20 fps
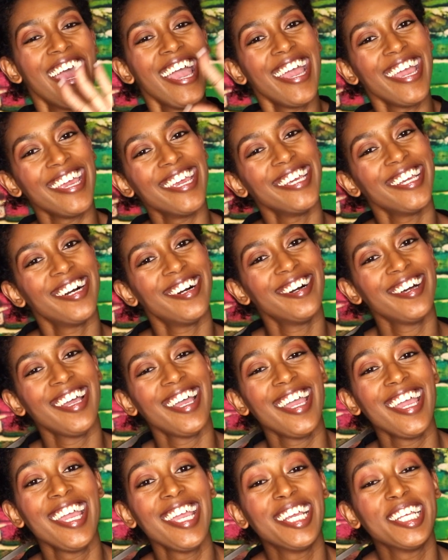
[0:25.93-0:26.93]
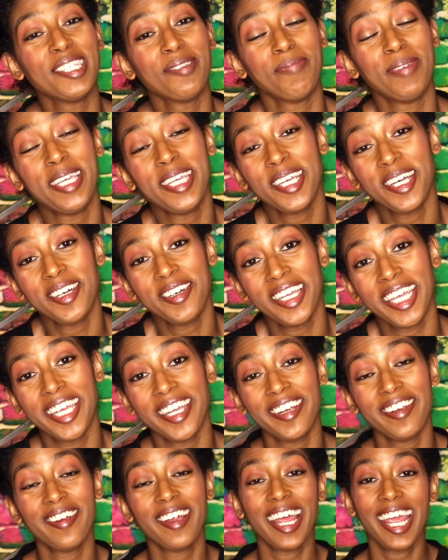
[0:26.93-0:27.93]
Hey y'all, hey, it's Miko
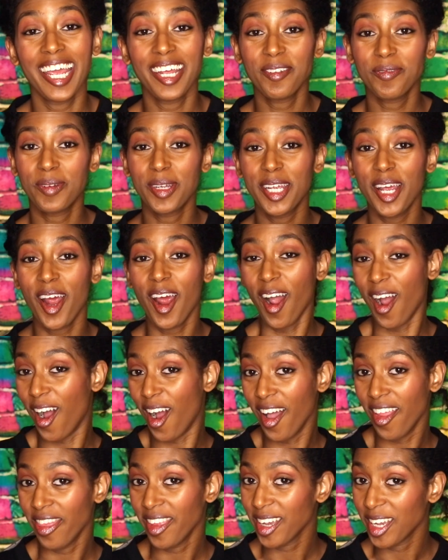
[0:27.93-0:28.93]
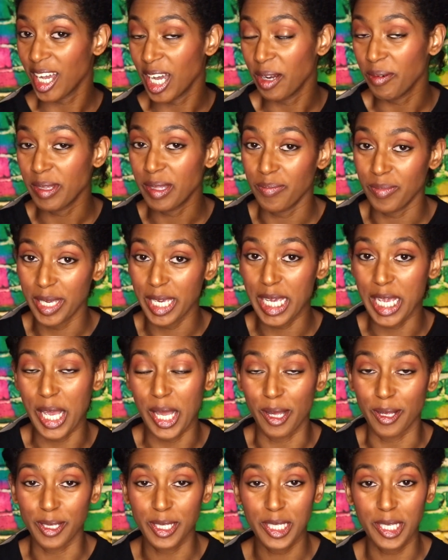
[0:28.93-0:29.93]
here, and we are on the go with Miko.